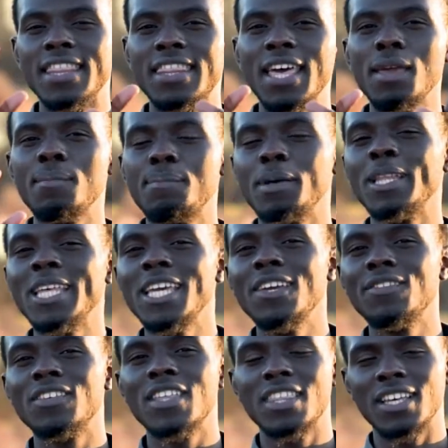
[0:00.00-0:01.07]
They
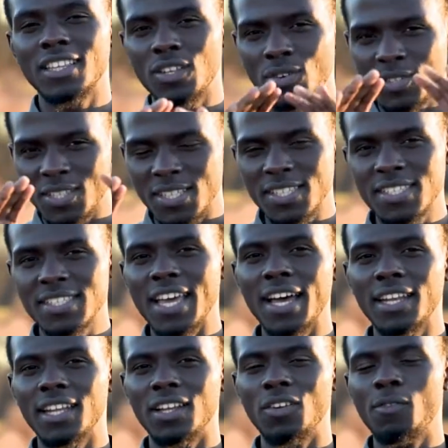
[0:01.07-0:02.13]
believed that there was a
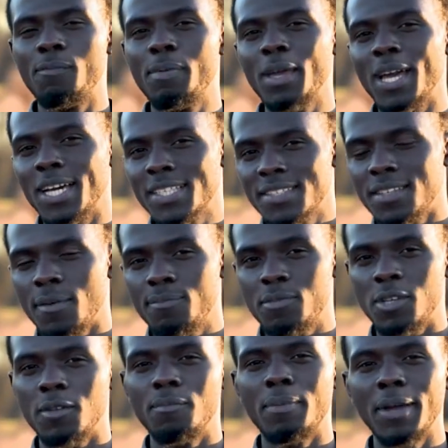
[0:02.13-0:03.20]
standard of being
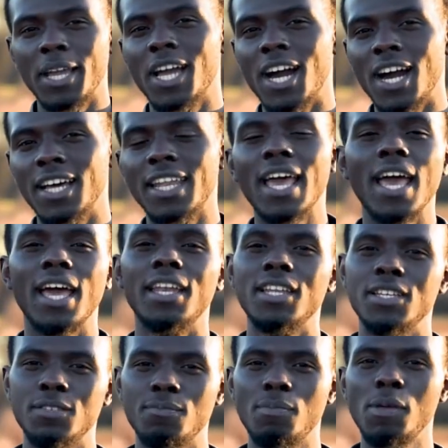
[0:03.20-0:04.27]
accepted by God
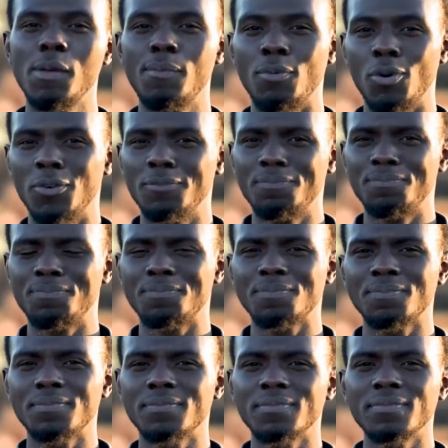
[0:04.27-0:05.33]
and his people.
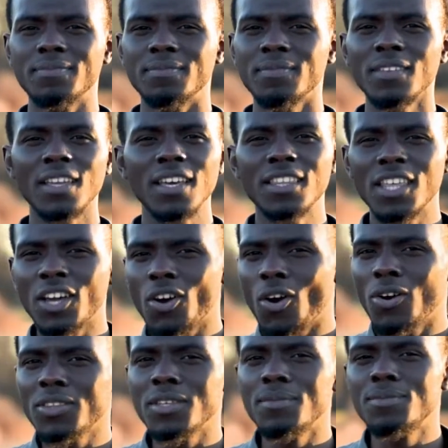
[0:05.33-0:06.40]
They
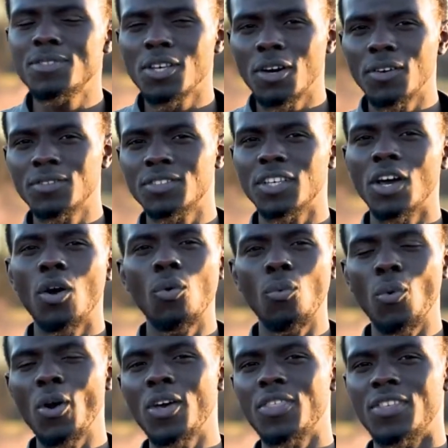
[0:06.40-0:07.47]
called themselves
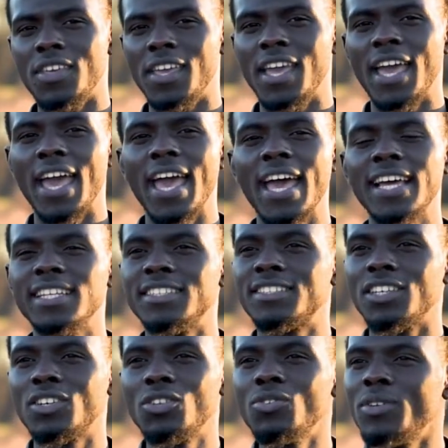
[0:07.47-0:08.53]
worthy
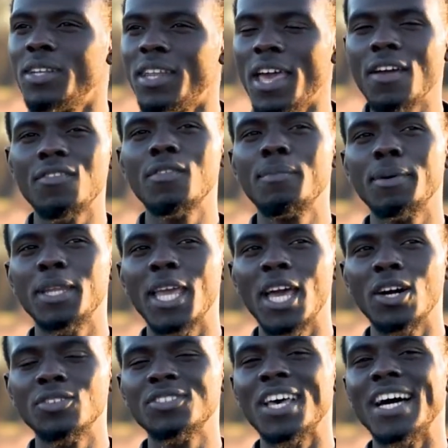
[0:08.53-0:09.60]
and secluded
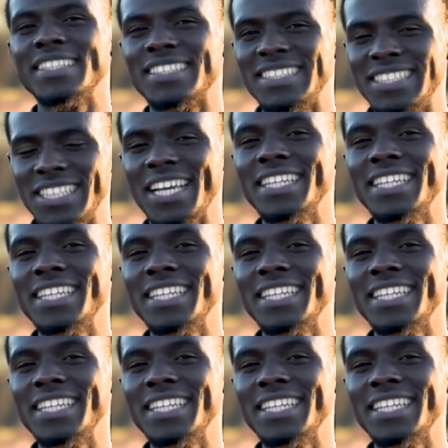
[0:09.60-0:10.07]
everybody else as